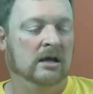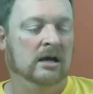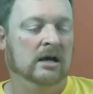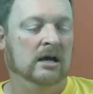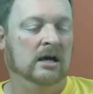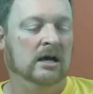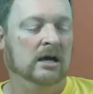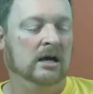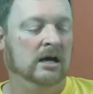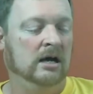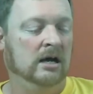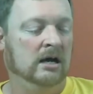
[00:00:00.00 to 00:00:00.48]

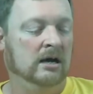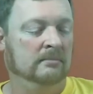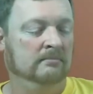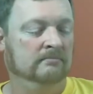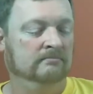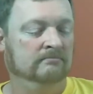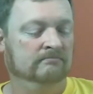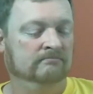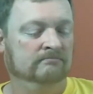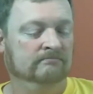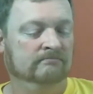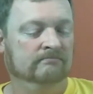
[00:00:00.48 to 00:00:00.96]

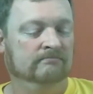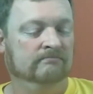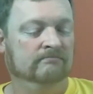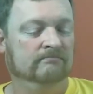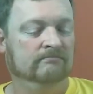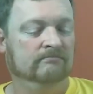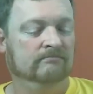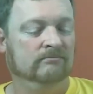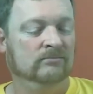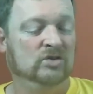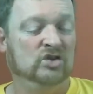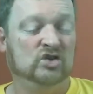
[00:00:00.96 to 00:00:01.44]

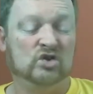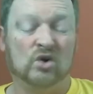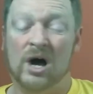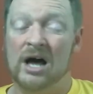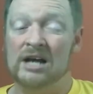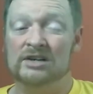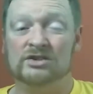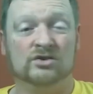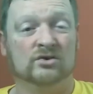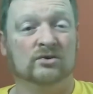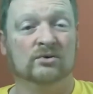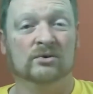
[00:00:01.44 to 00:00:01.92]
So I
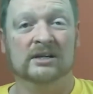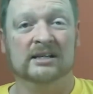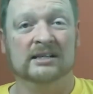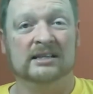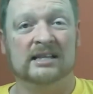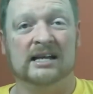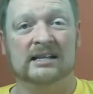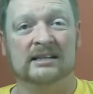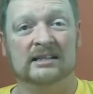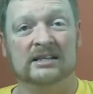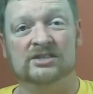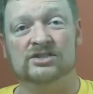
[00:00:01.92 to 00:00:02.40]
truly
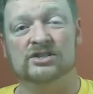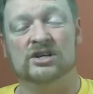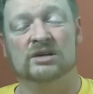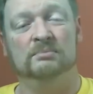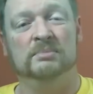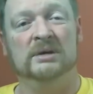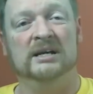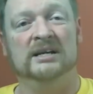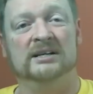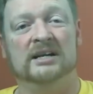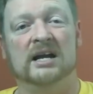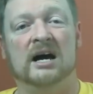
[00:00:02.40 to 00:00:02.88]
think this could
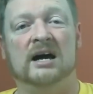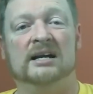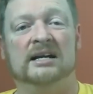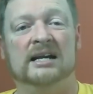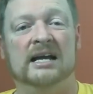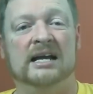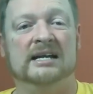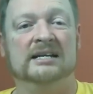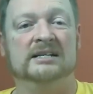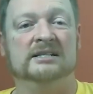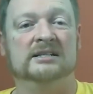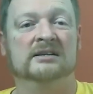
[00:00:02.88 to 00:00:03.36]
be a
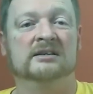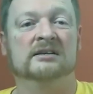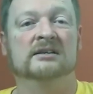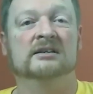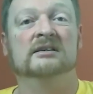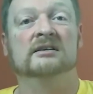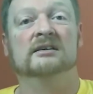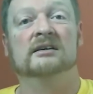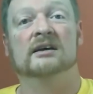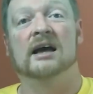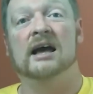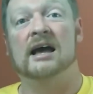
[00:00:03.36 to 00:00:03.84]
9.8.
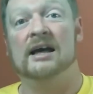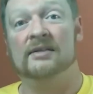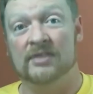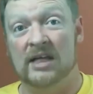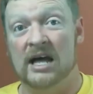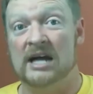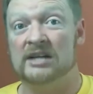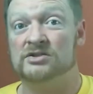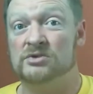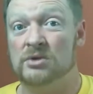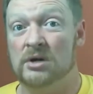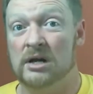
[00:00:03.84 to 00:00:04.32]
And
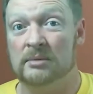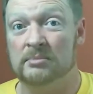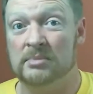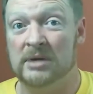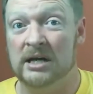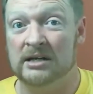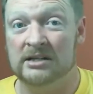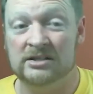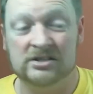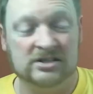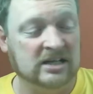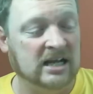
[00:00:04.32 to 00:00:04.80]
that's what I'm
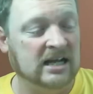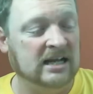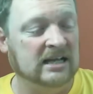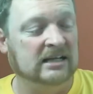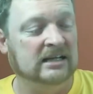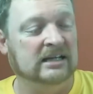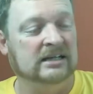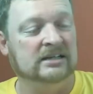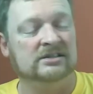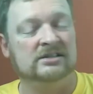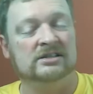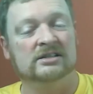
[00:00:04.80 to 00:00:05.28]
going to say it
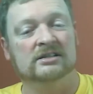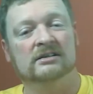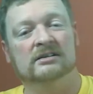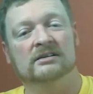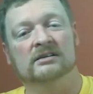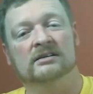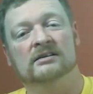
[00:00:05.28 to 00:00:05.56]
is.